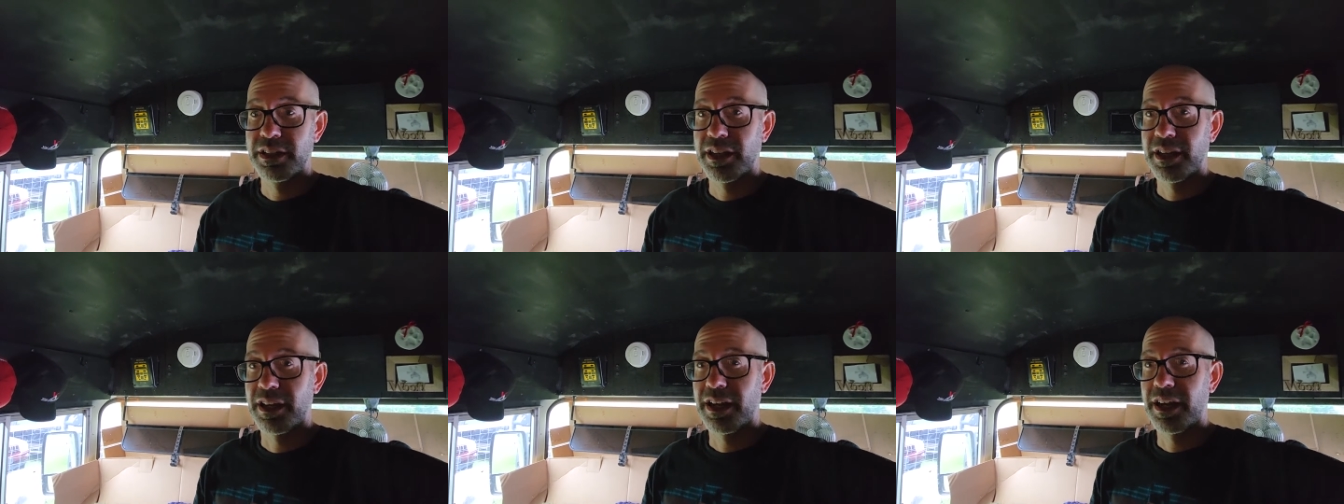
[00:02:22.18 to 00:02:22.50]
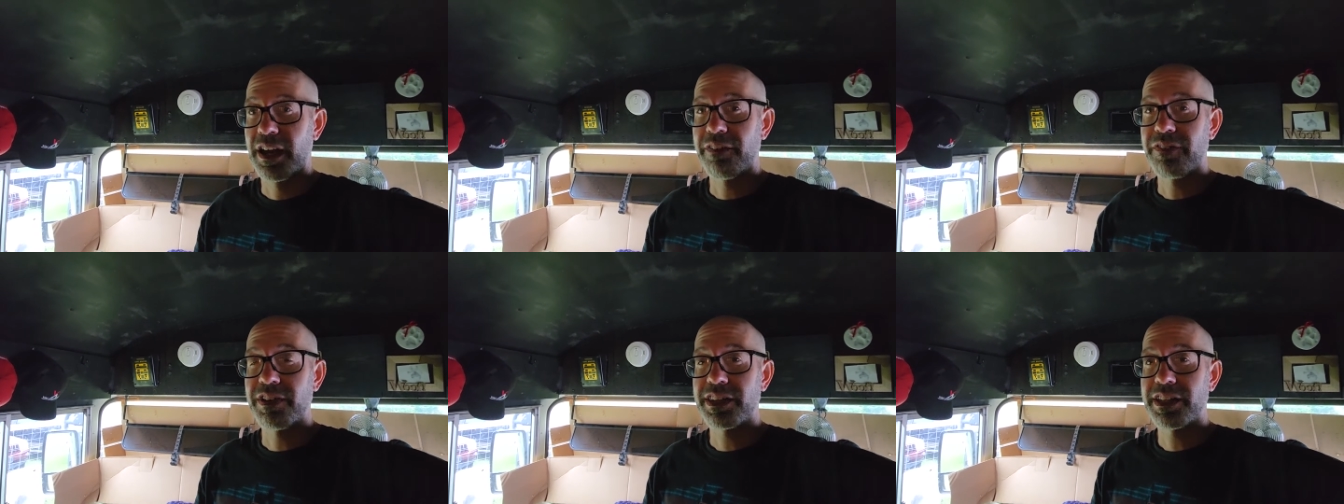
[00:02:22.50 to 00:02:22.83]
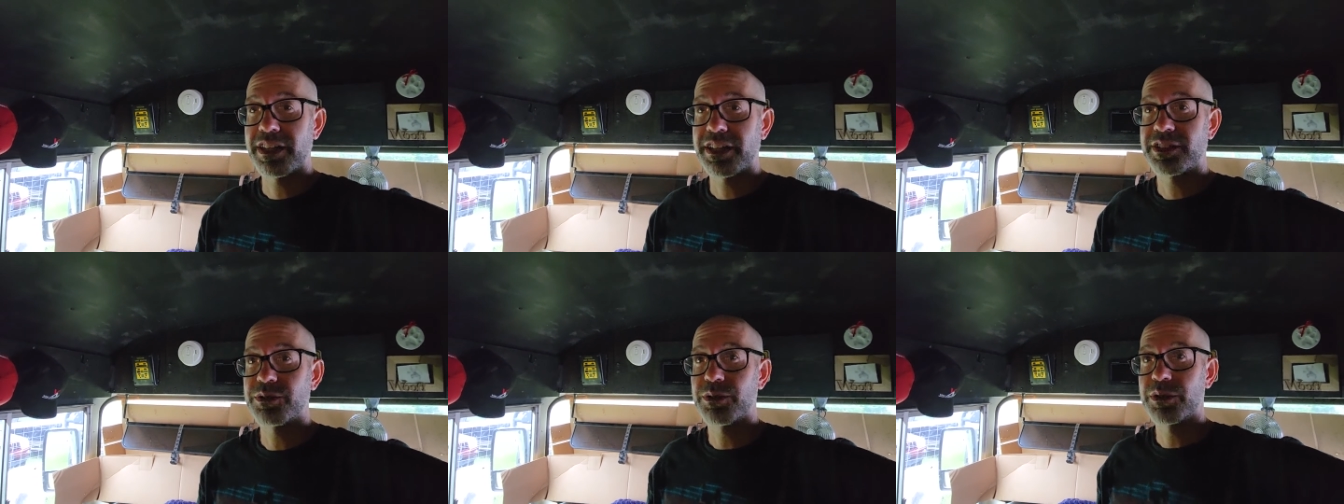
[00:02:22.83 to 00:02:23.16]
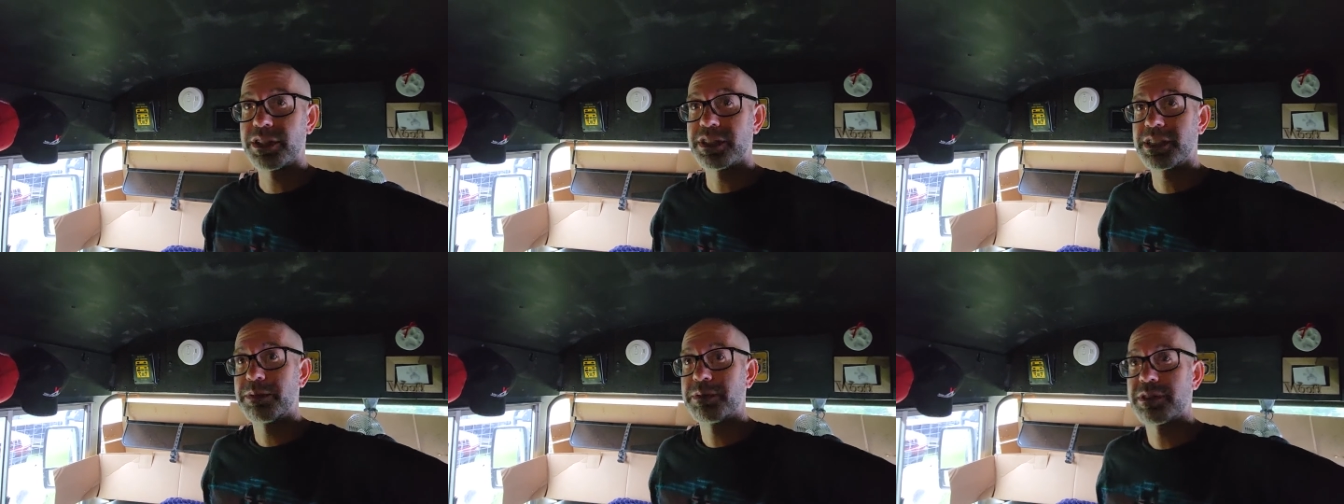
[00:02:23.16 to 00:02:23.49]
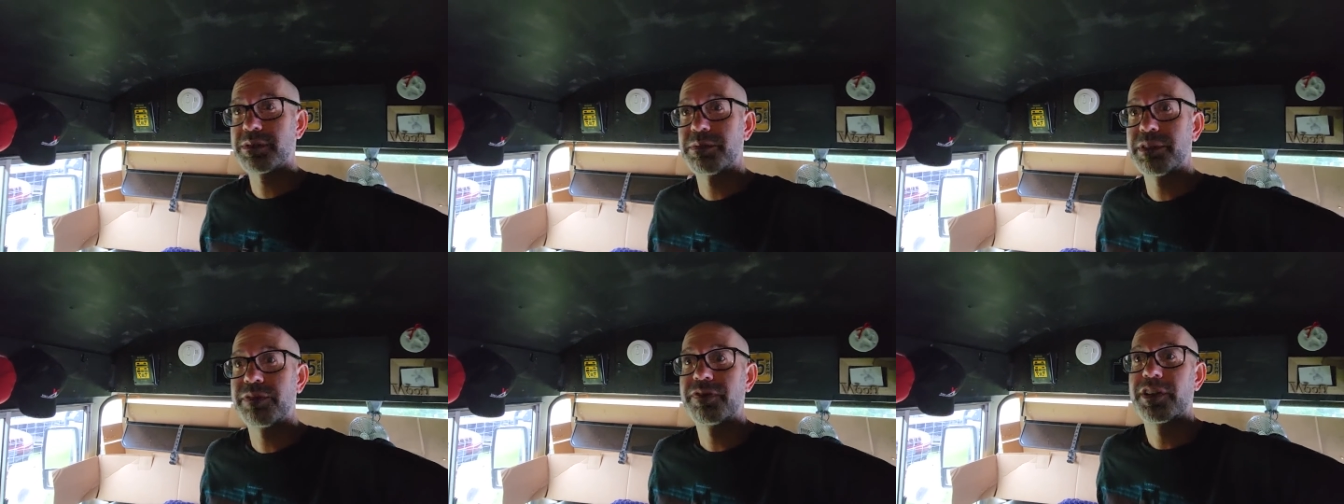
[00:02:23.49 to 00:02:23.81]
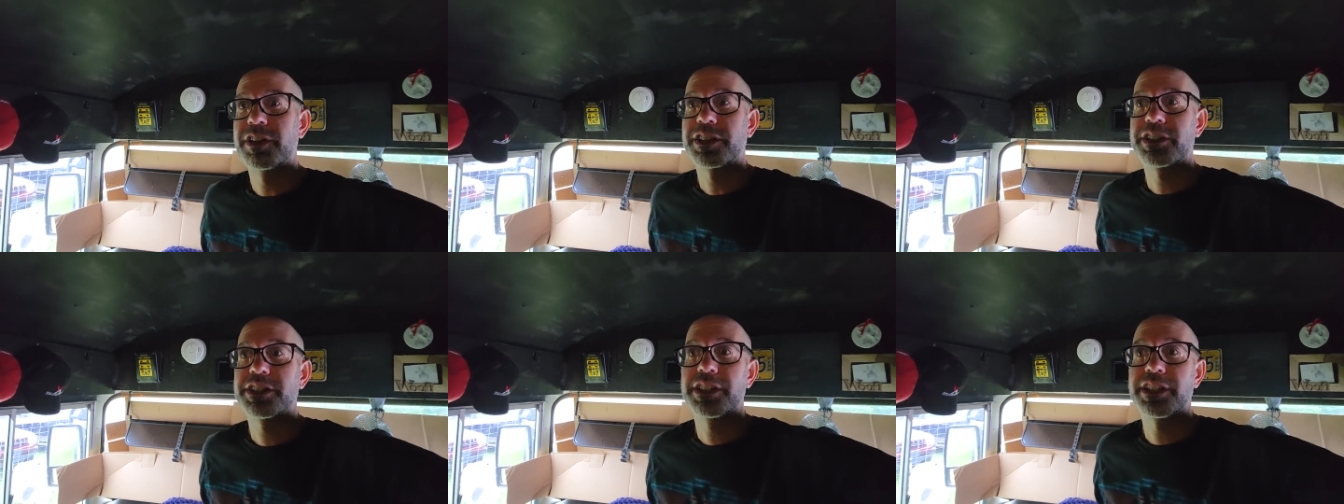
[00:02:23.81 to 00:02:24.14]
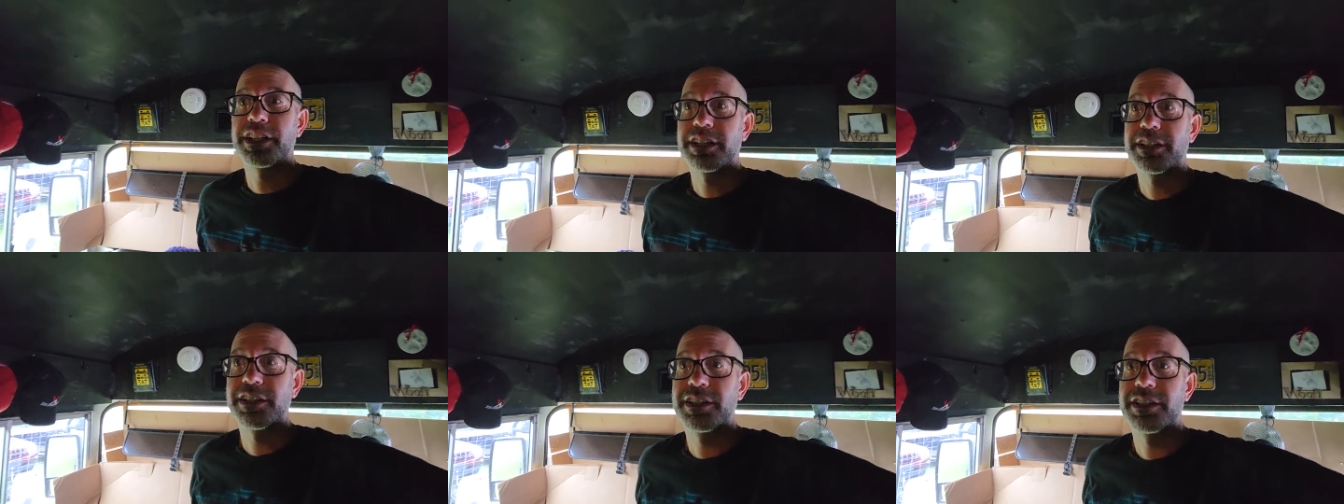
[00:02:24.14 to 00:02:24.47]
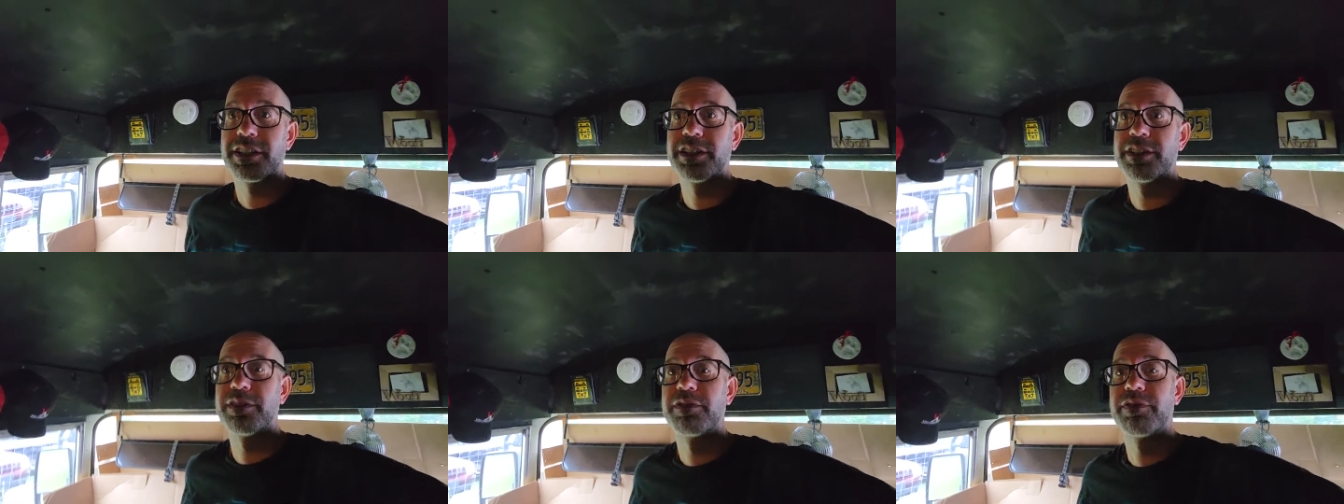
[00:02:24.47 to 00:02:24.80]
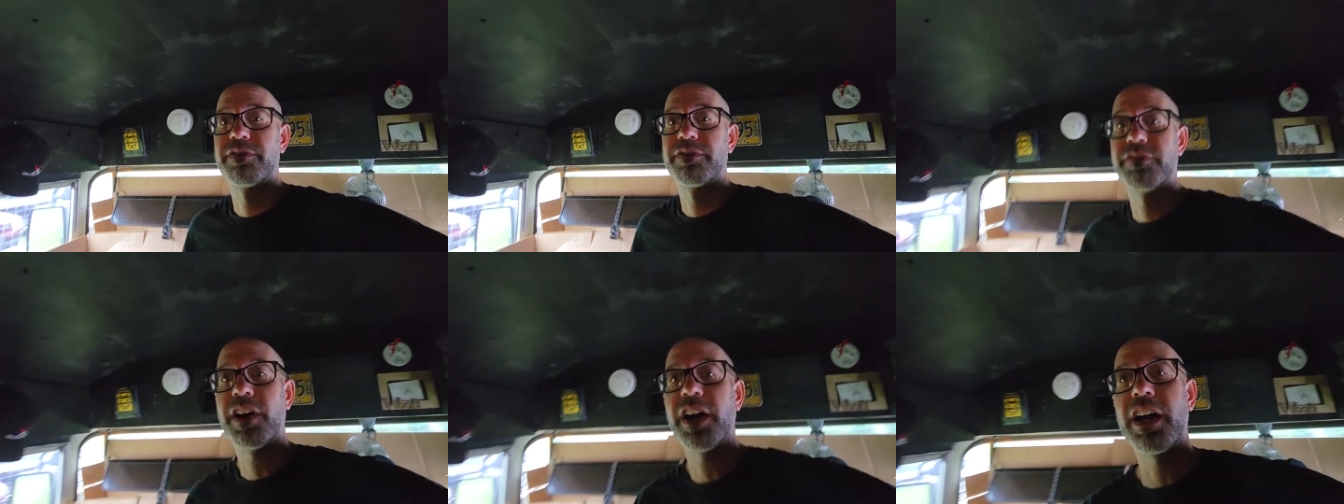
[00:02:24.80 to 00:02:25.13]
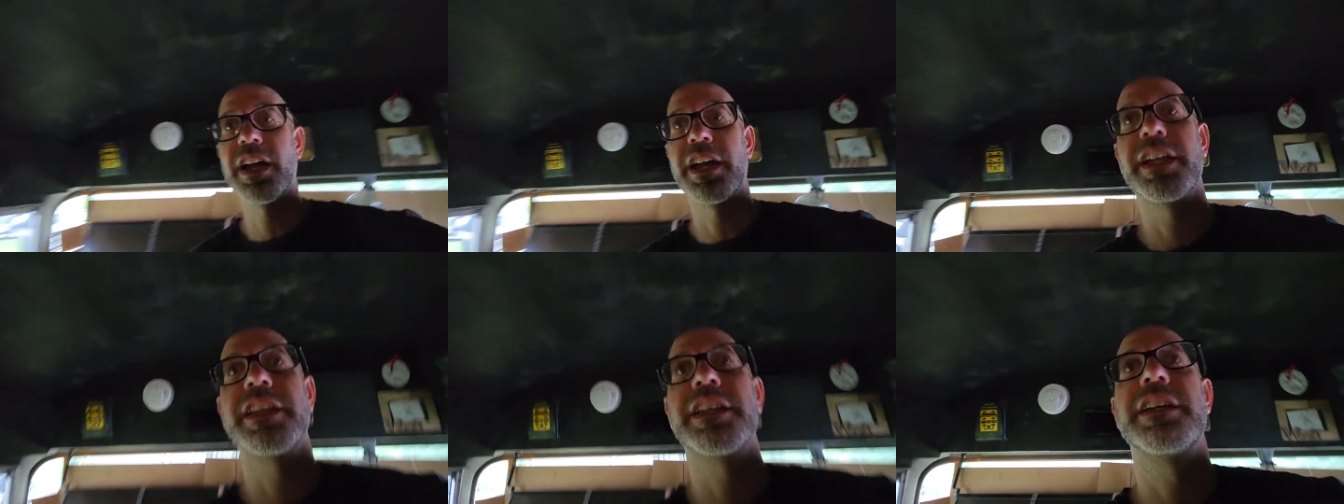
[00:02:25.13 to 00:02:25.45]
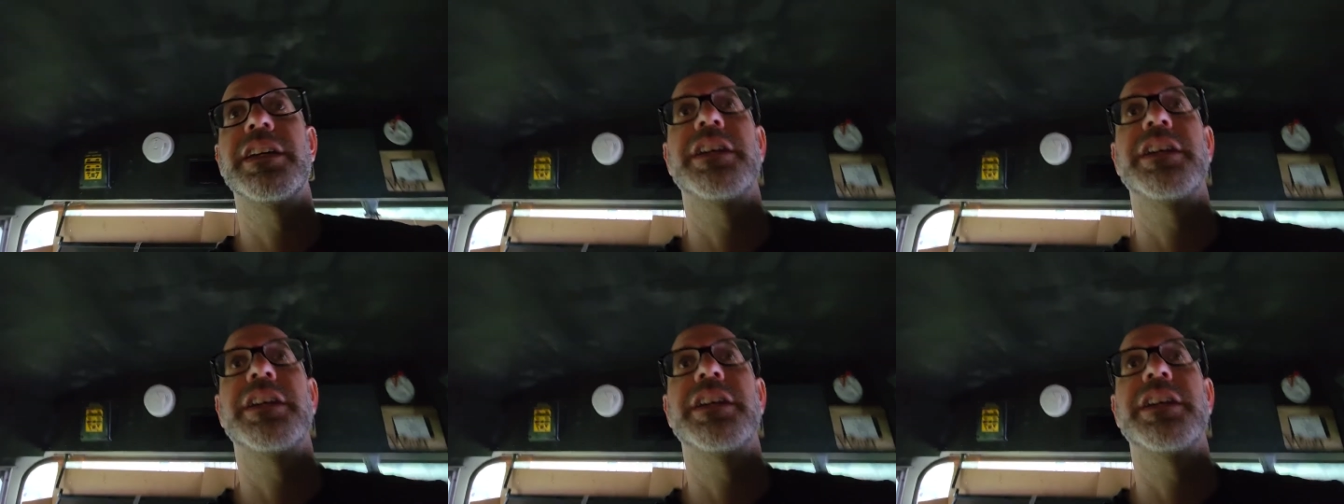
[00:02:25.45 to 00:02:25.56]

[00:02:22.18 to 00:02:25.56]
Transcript: everything sort of seems to be functioning fine,